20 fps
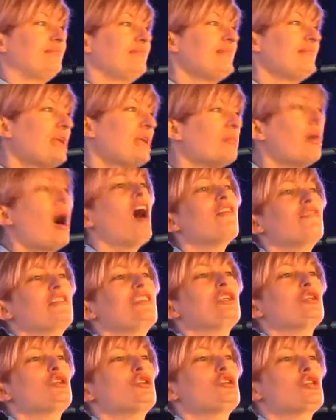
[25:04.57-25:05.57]
But I
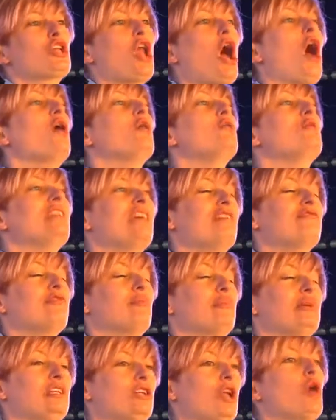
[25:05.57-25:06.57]
think you should only ever
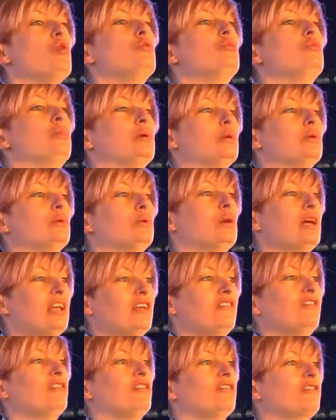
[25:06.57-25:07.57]
be noble
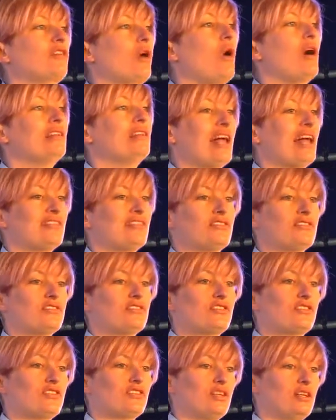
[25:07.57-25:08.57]
if you've got a
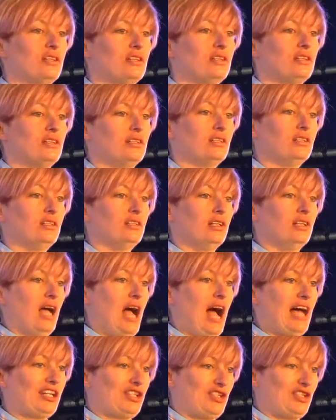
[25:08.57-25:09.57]
lance
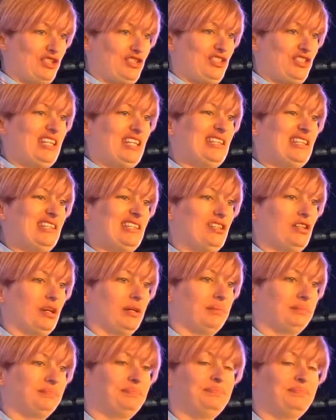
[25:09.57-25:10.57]
and a steed.
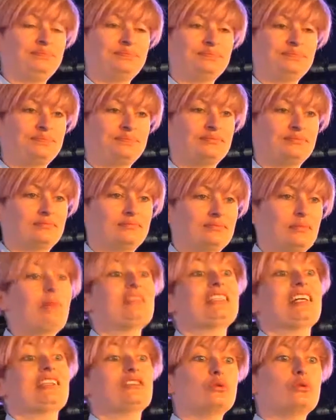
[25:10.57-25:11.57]
My
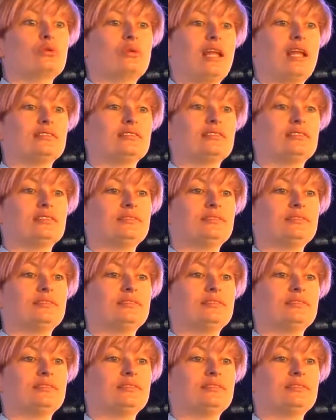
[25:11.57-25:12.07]
dad's called Lance.